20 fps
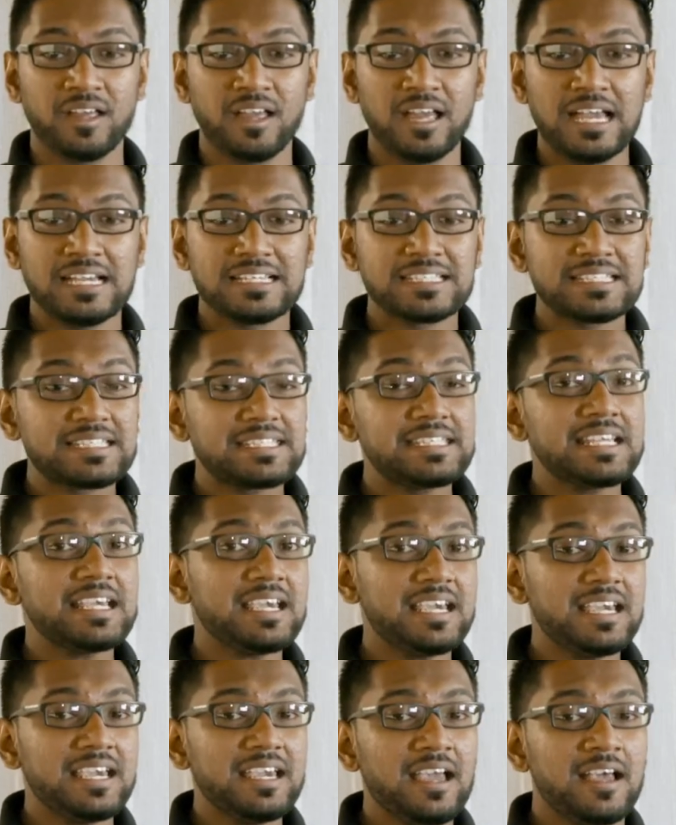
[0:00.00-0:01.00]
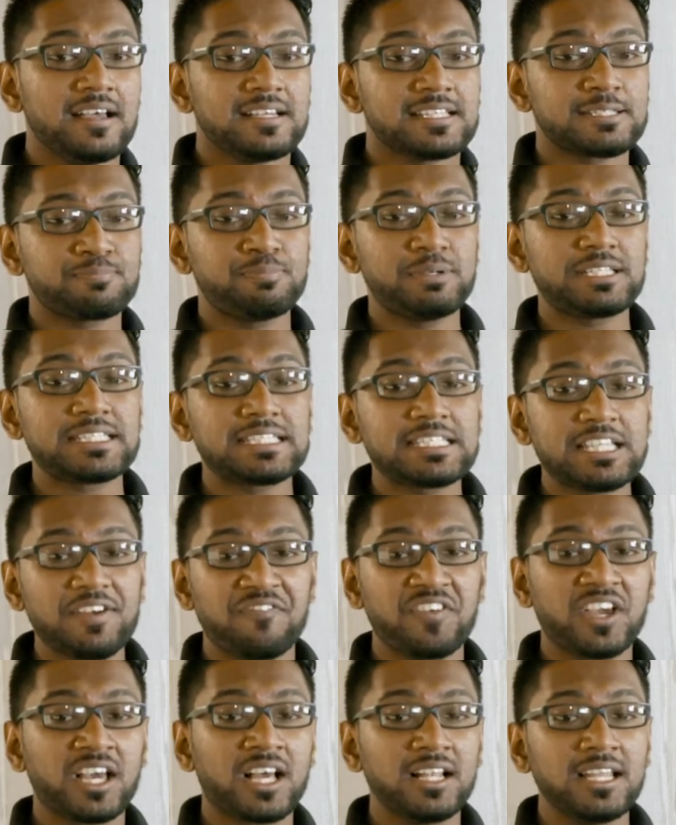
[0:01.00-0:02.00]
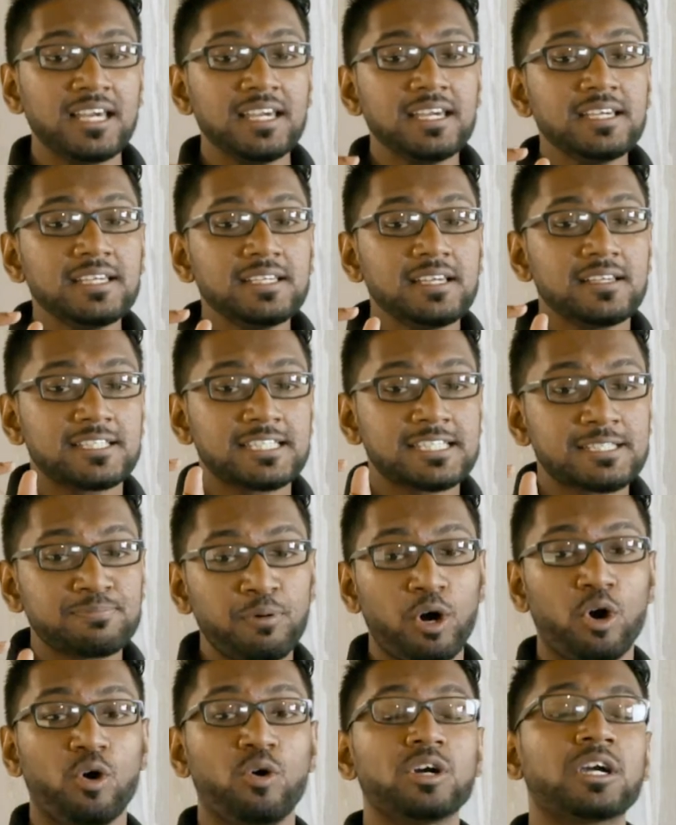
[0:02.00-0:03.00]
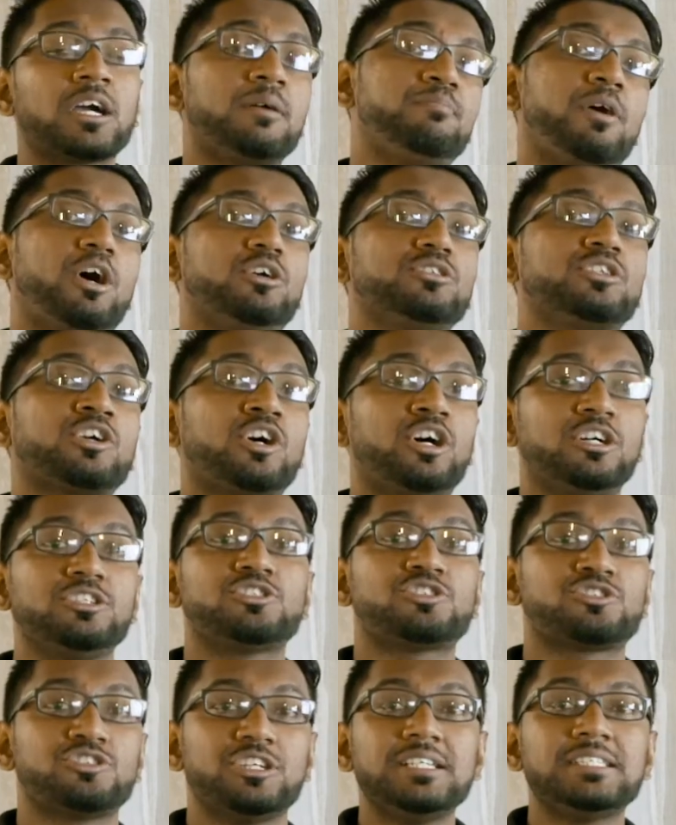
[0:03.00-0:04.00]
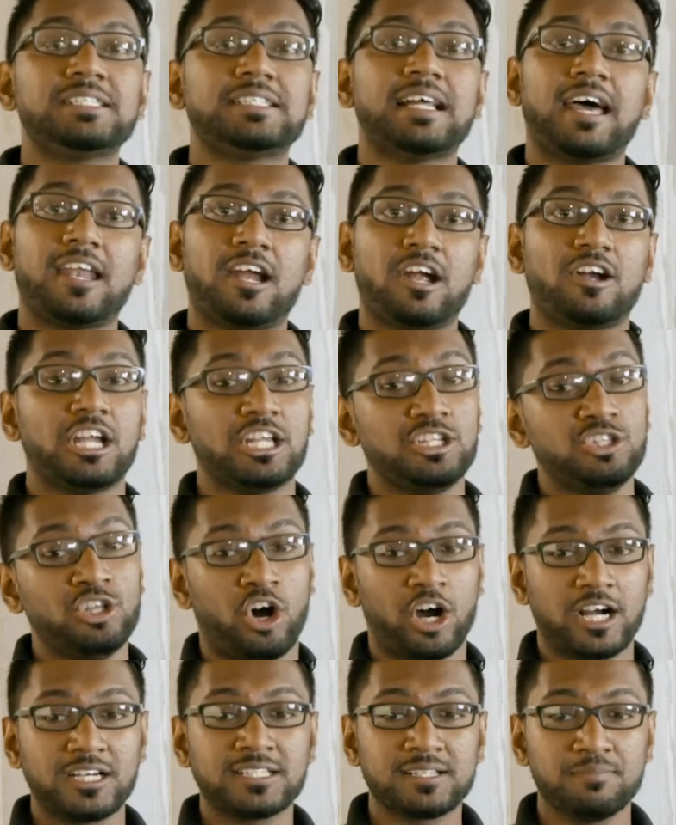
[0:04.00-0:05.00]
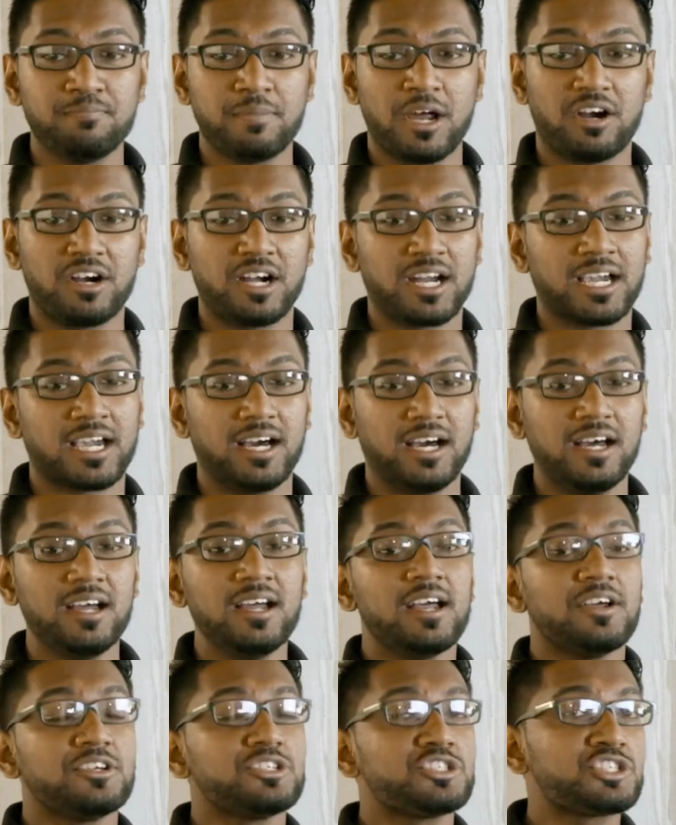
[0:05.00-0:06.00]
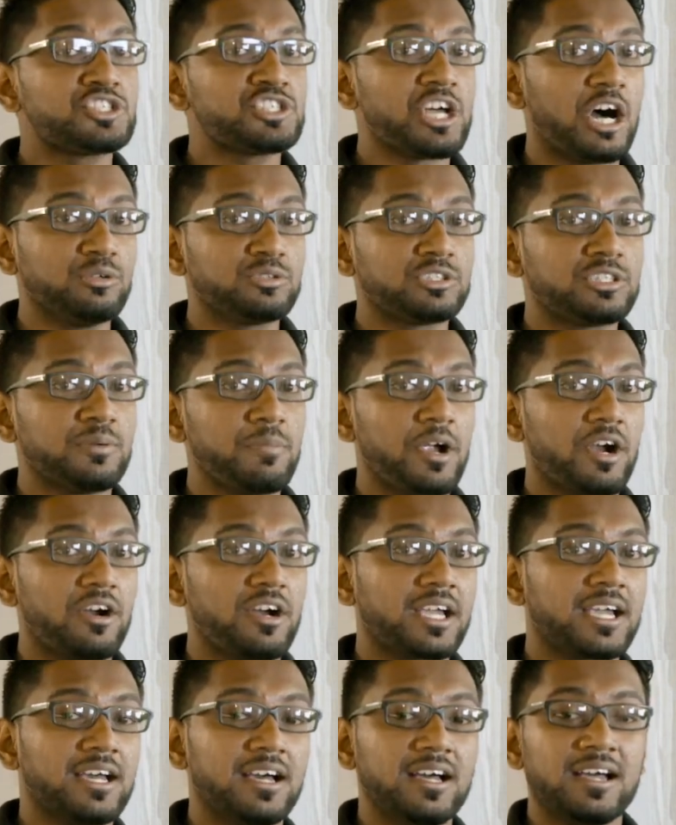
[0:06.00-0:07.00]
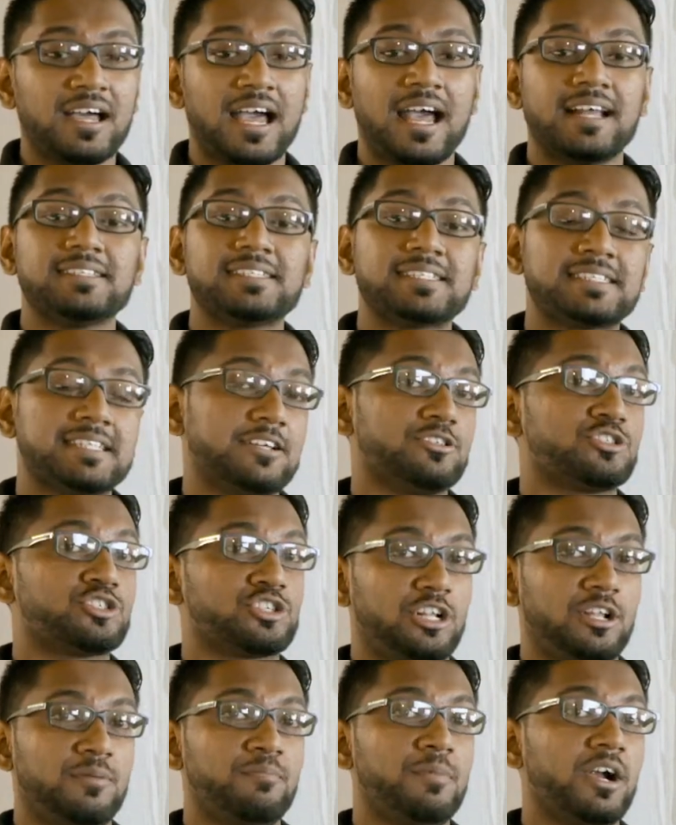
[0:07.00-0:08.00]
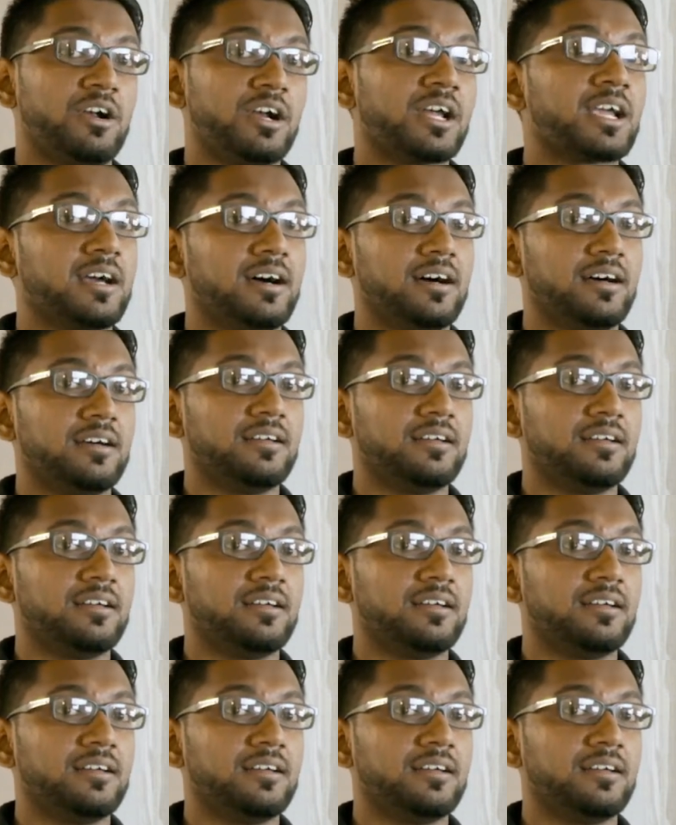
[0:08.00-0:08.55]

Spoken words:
C specifically spoke about countries that are in North America, South America, and Central America.